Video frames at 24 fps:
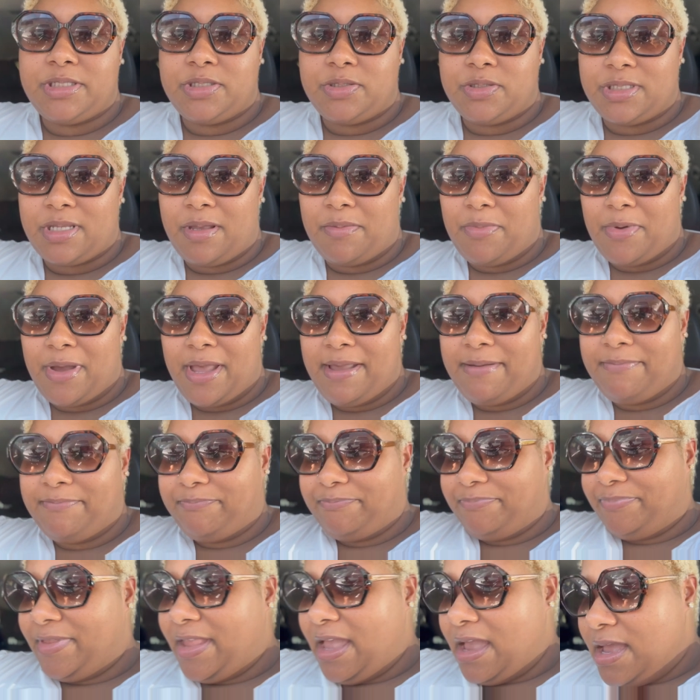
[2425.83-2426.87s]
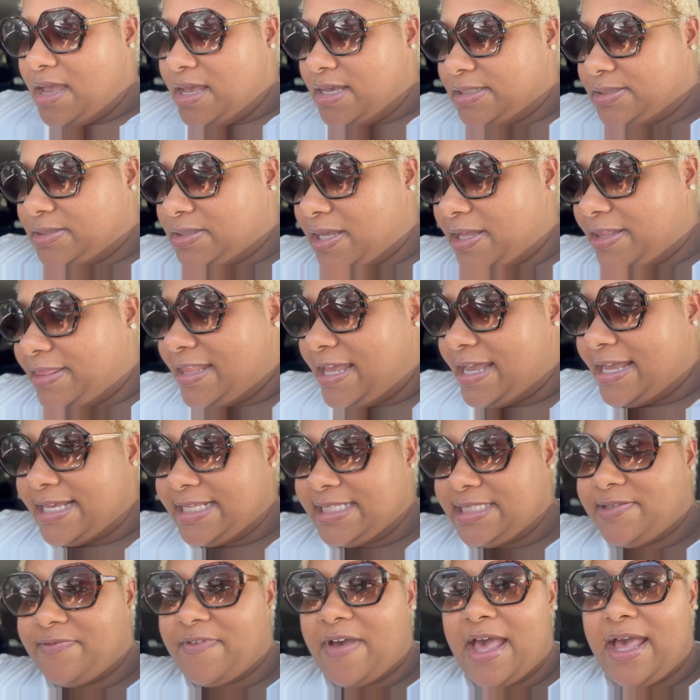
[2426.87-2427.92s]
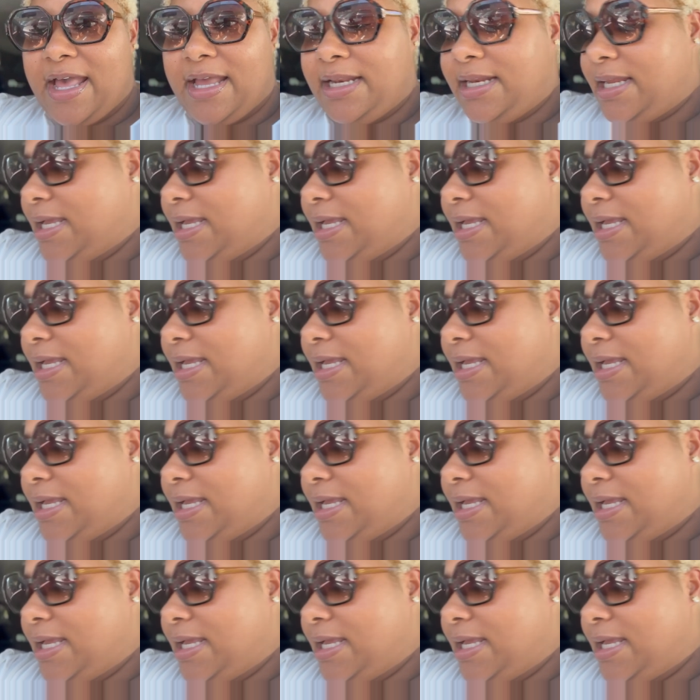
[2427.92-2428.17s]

Subway. So I think it's fine.